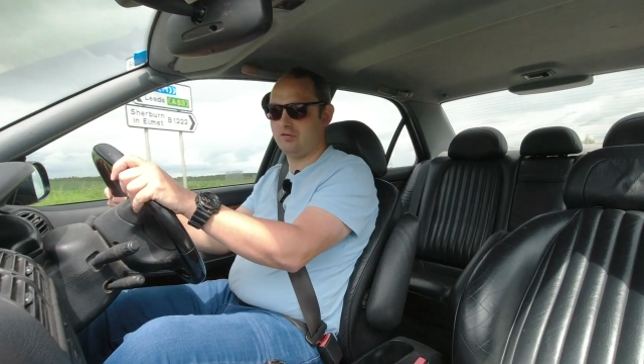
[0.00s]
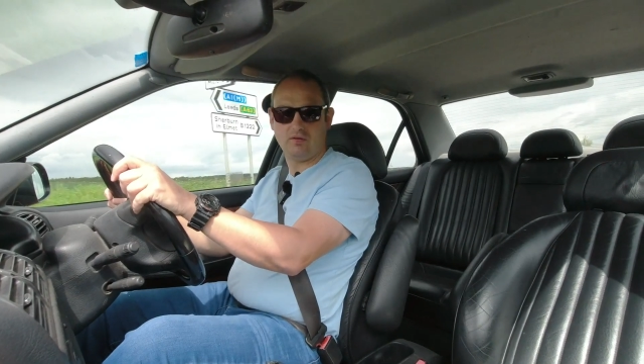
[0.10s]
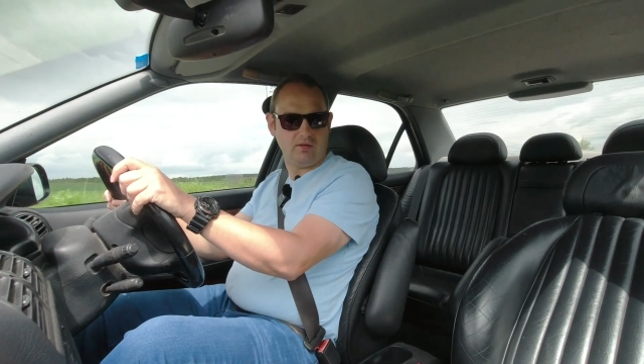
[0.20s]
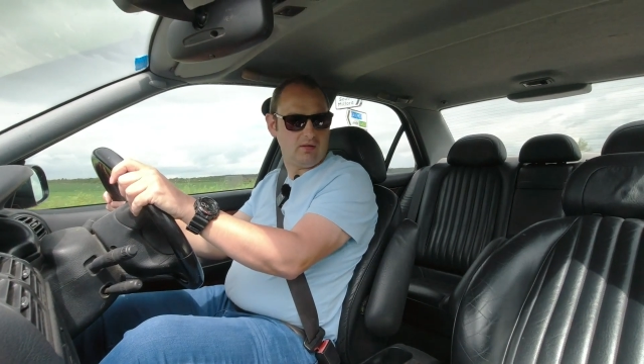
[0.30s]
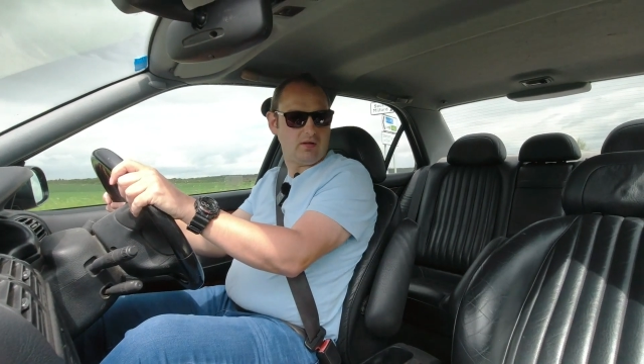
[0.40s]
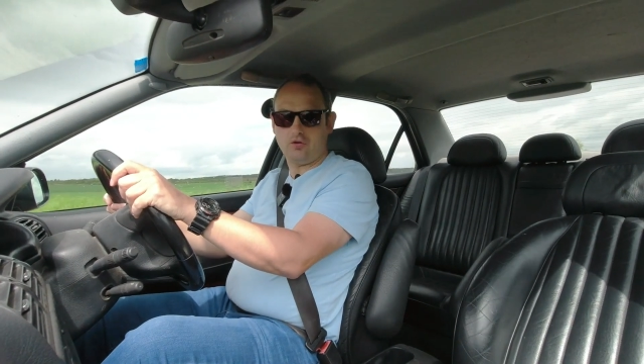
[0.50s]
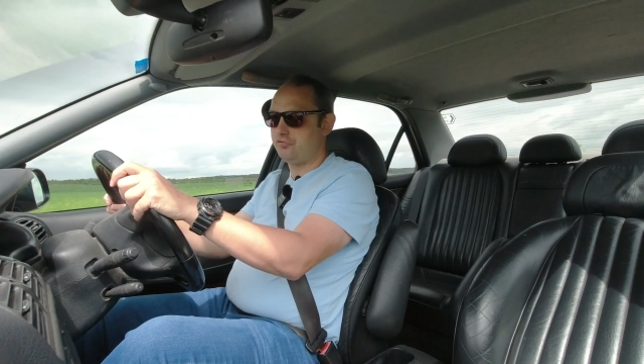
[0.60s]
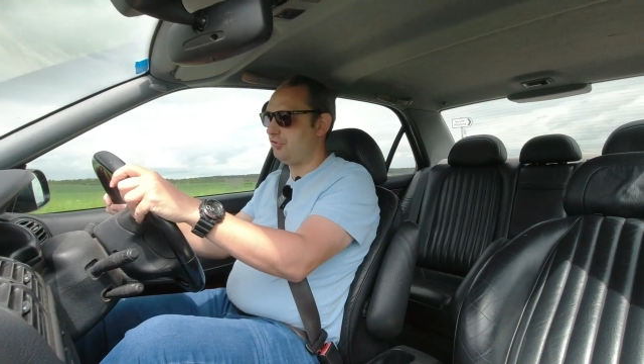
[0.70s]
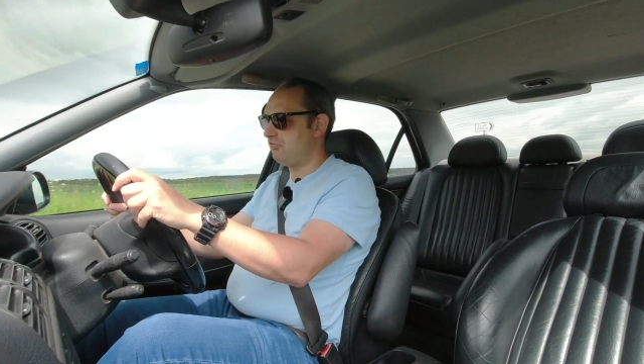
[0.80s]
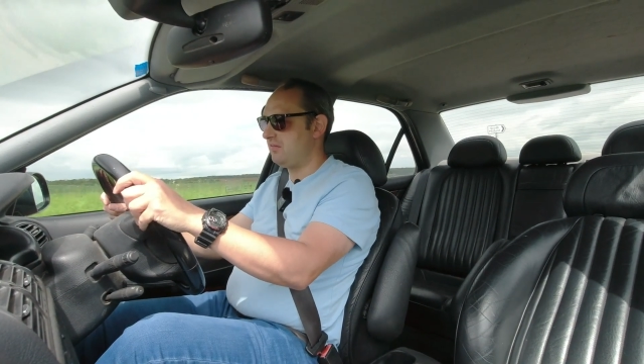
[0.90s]
for
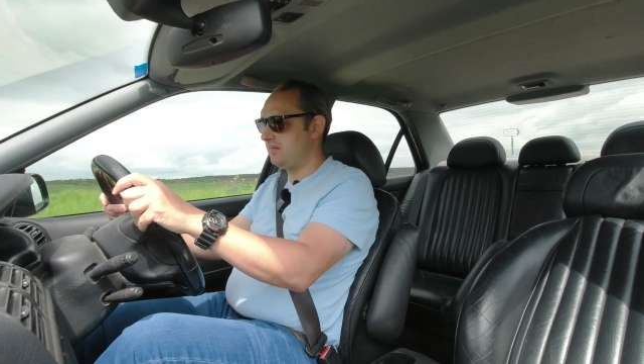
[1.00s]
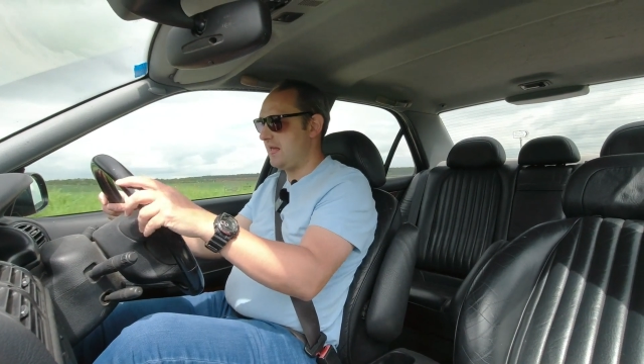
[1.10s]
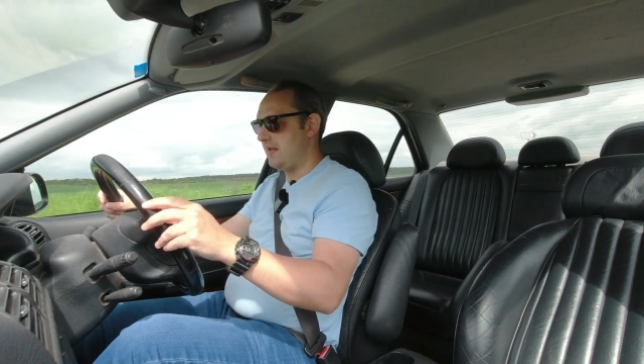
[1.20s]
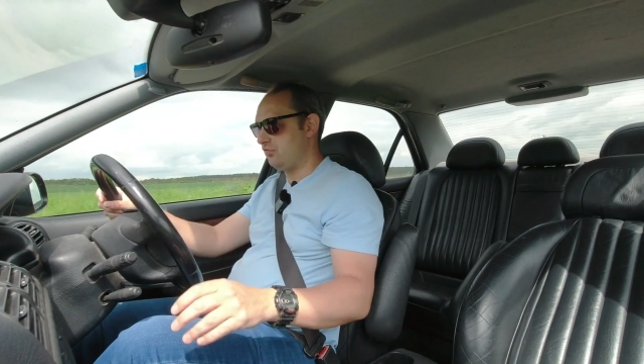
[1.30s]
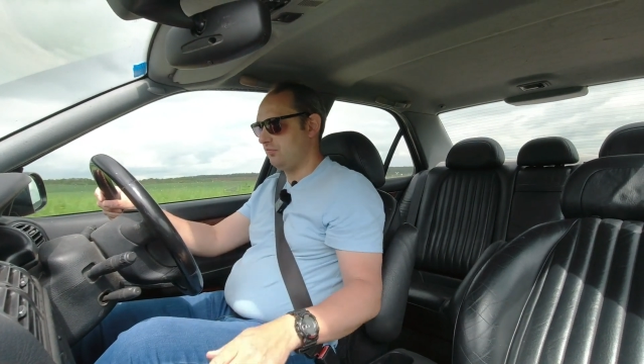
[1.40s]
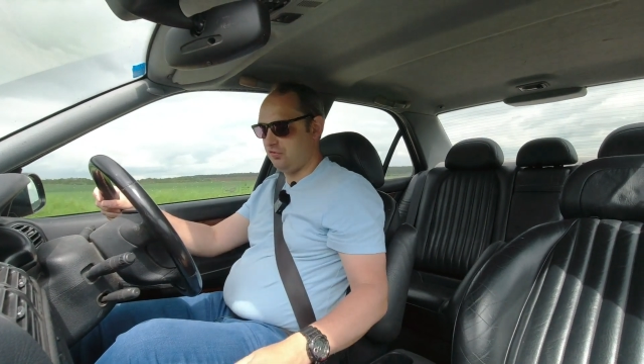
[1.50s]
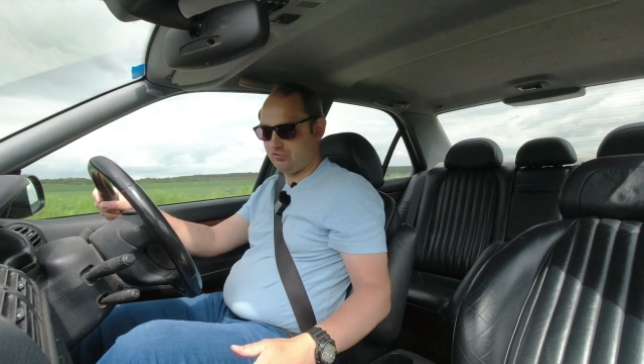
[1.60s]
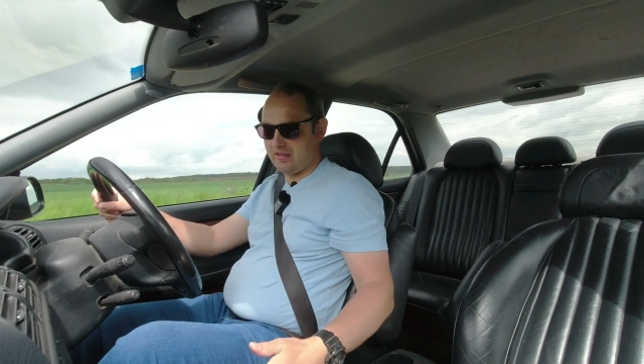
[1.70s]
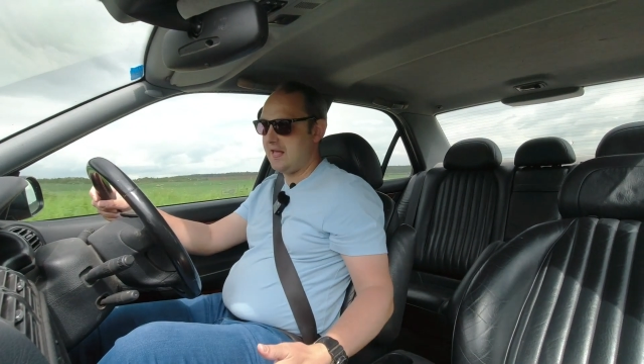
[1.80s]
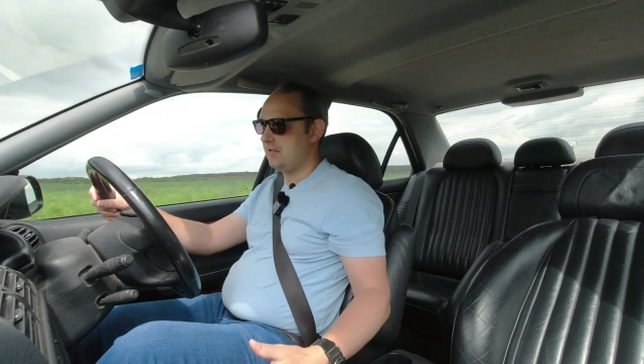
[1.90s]
considering the age of
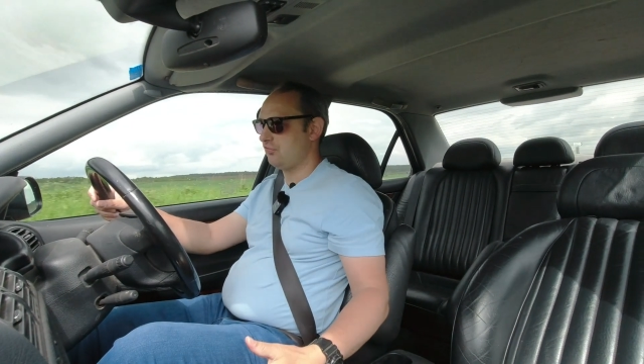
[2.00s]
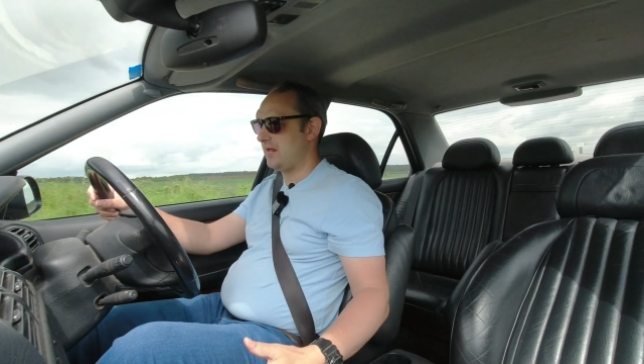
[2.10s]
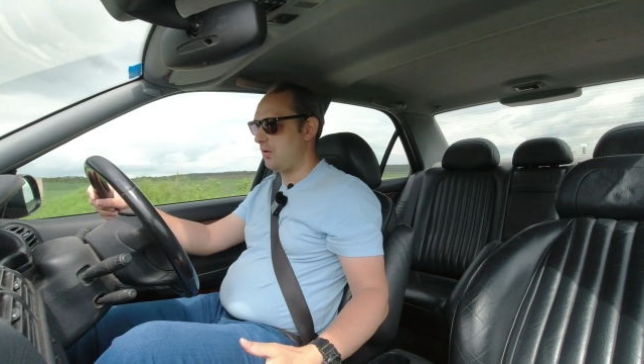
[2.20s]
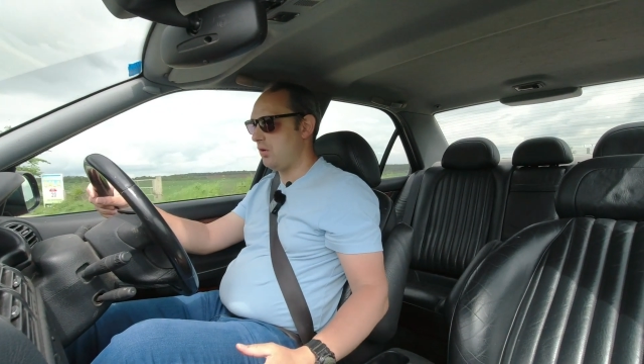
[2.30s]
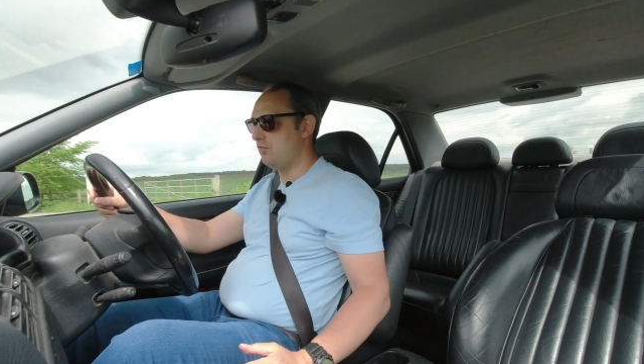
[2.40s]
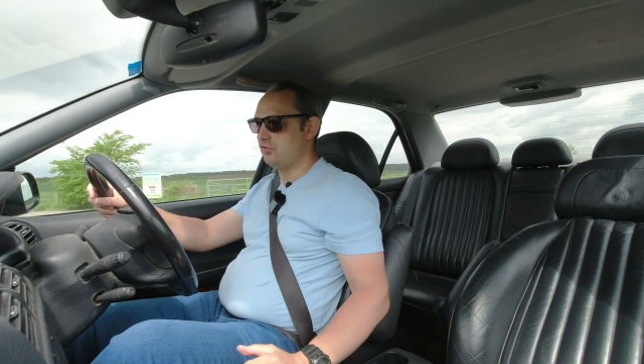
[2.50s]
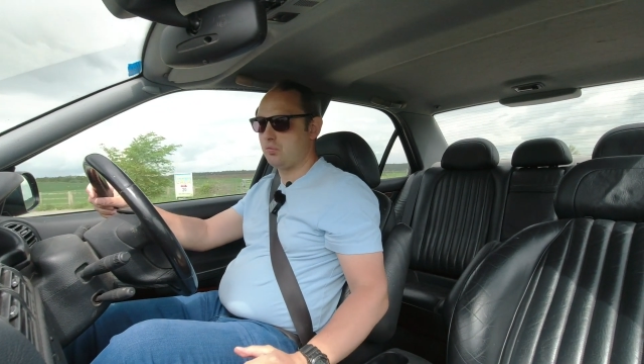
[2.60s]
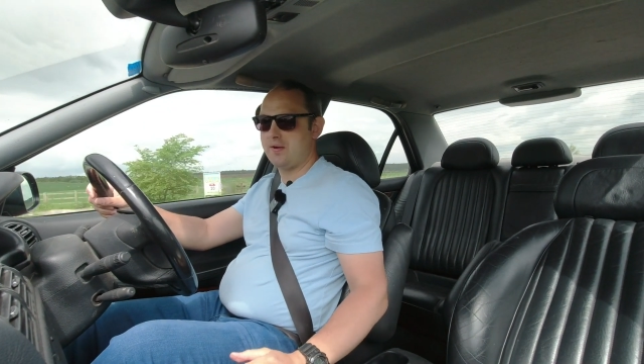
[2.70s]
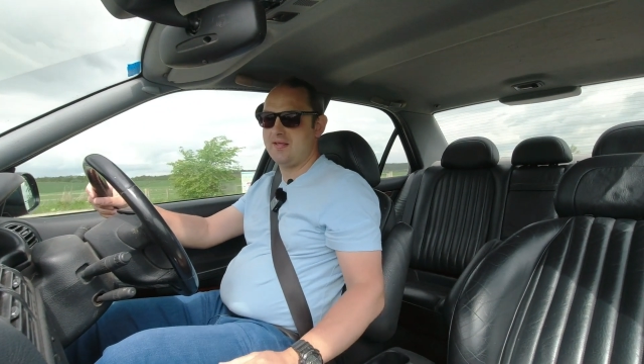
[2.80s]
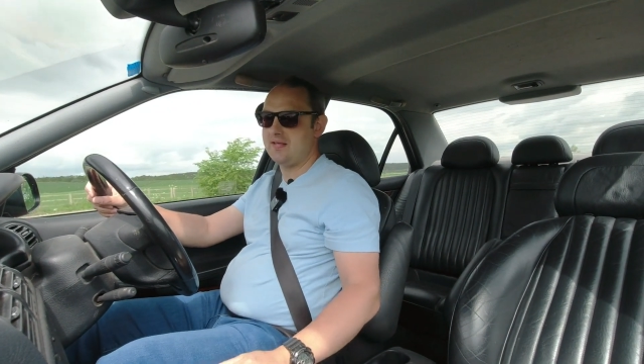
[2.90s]
this car. It's now over
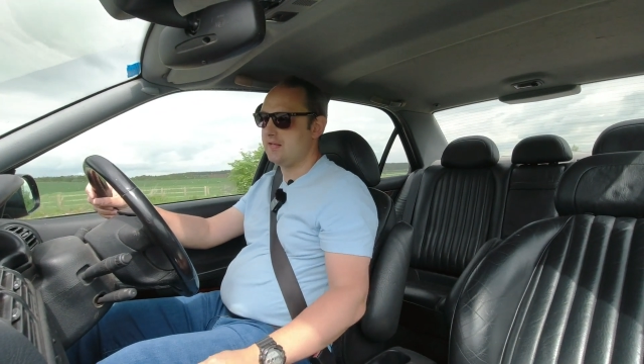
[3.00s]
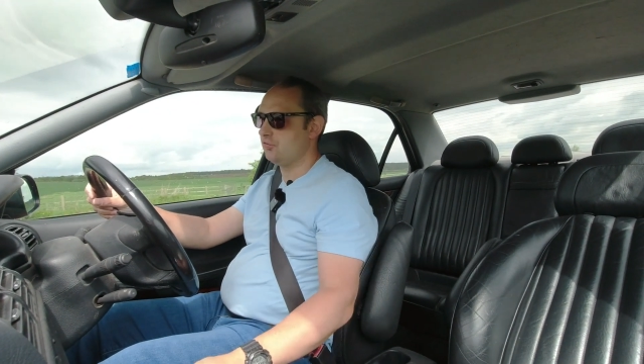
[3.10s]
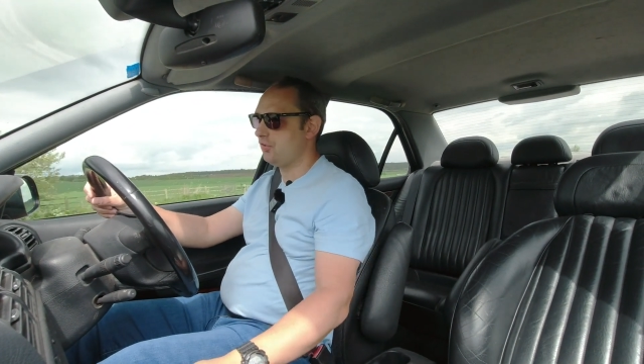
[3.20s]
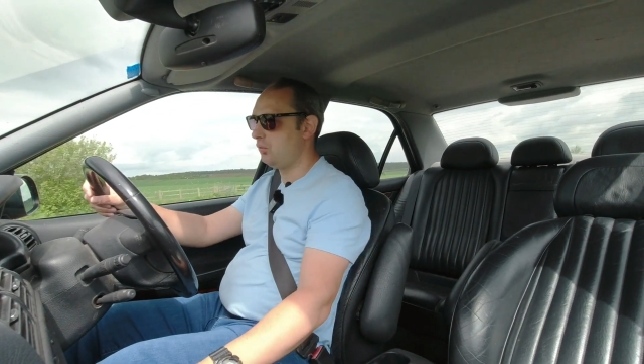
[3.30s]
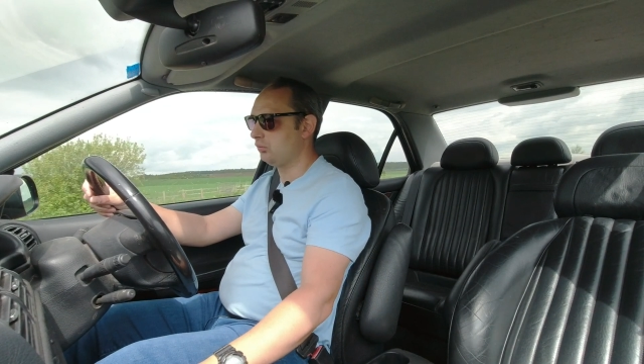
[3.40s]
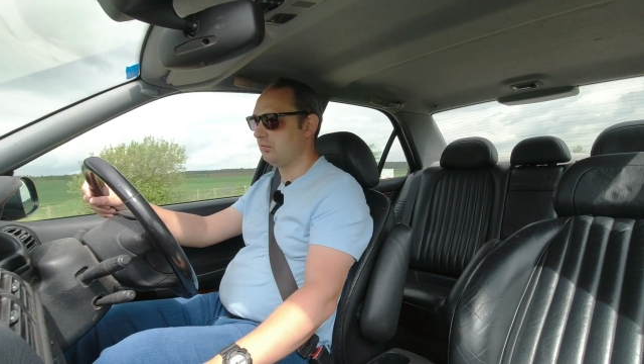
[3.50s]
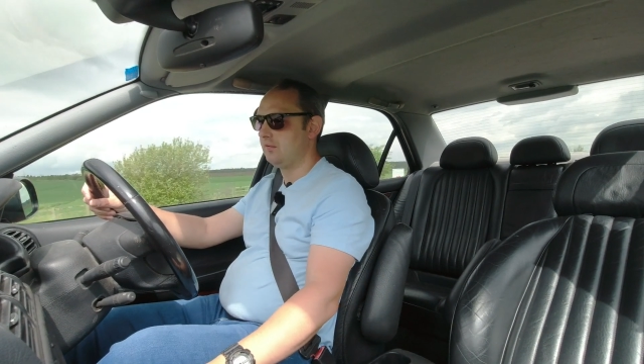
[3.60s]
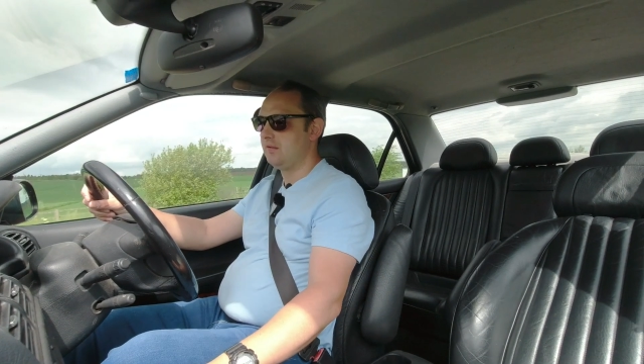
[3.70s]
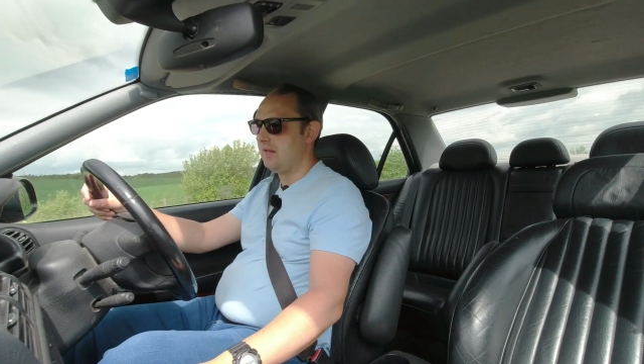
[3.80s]
20 years old.